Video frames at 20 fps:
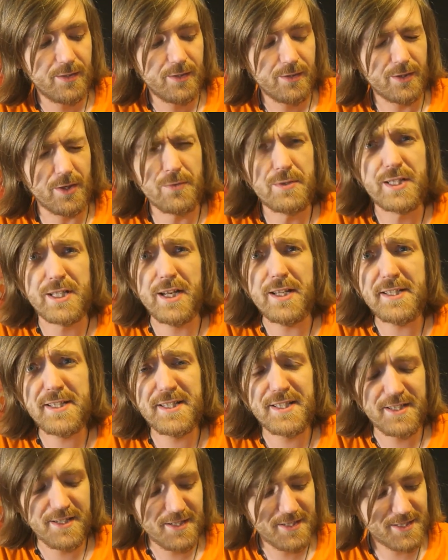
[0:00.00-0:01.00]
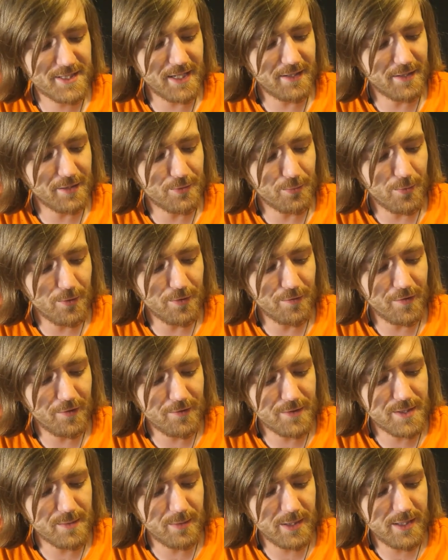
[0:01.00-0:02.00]
"Useless?" said the dwarf
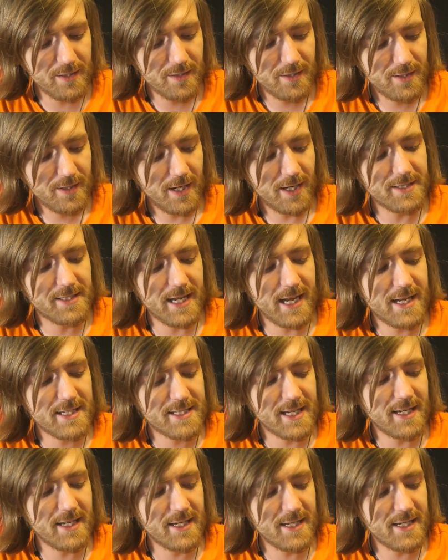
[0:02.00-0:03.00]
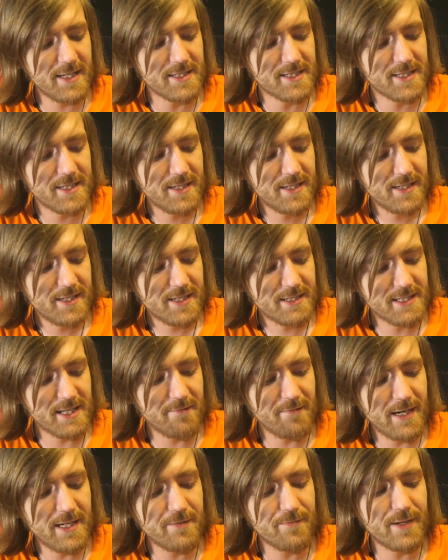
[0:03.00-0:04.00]
irritably. "I dare say he is. Is
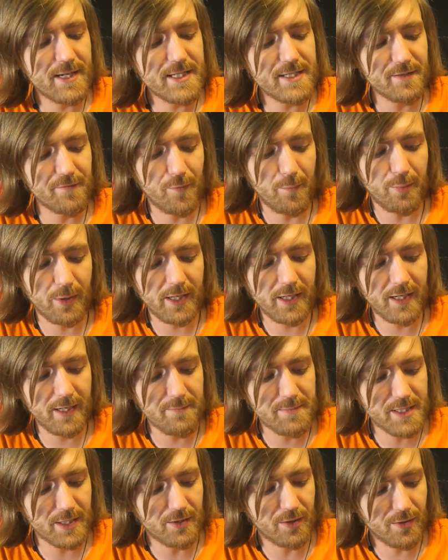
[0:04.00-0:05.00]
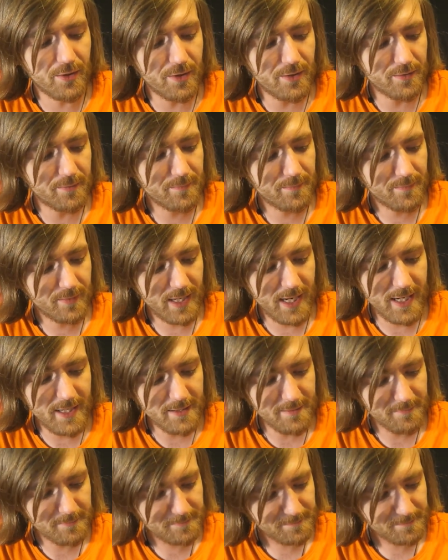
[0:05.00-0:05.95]
there any reason for bringing him to court, hey?"